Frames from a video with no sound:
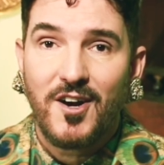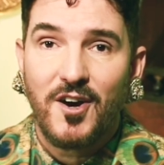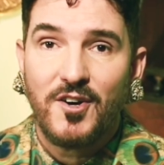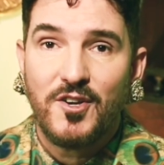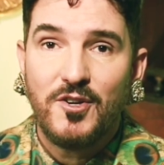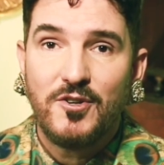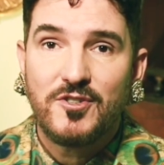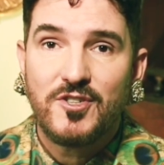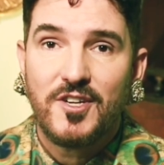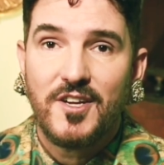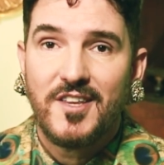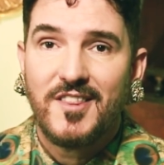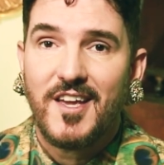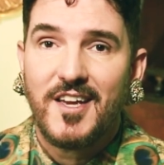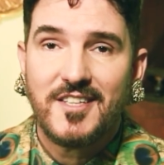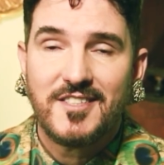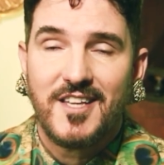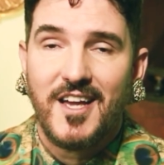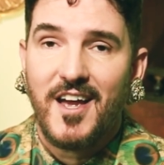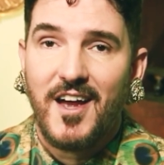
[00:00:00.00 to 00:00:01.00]
are usually
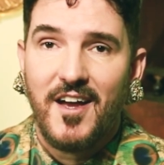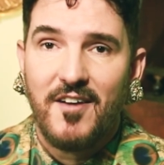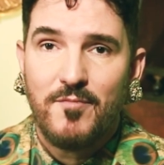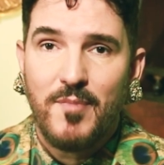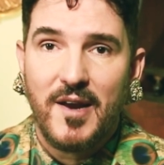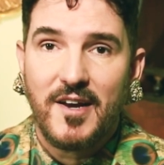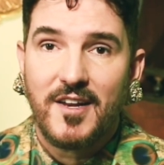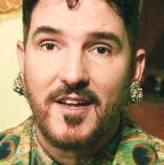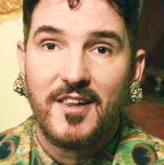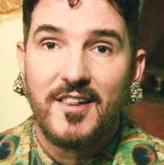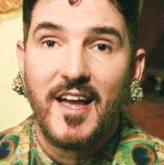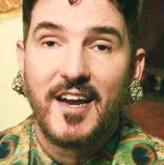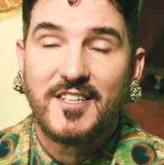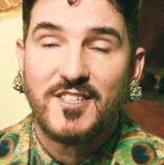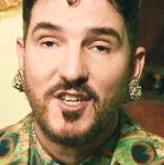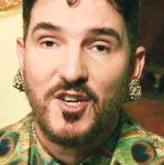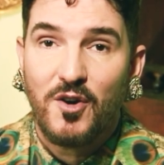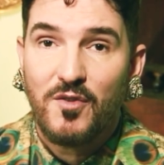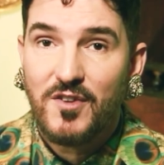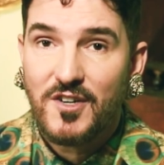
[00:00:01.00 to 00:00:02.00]
things that have been
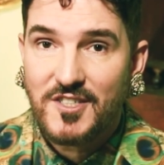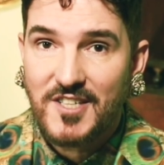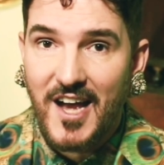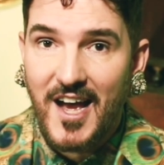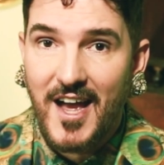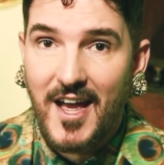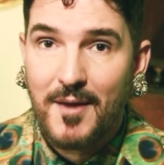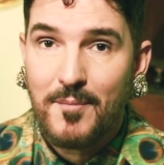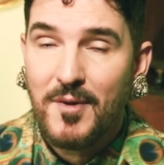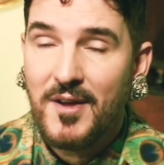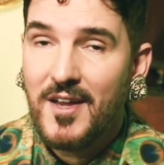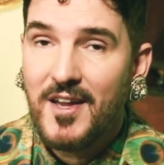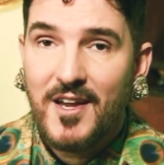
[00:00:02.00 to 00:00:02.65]
collected over time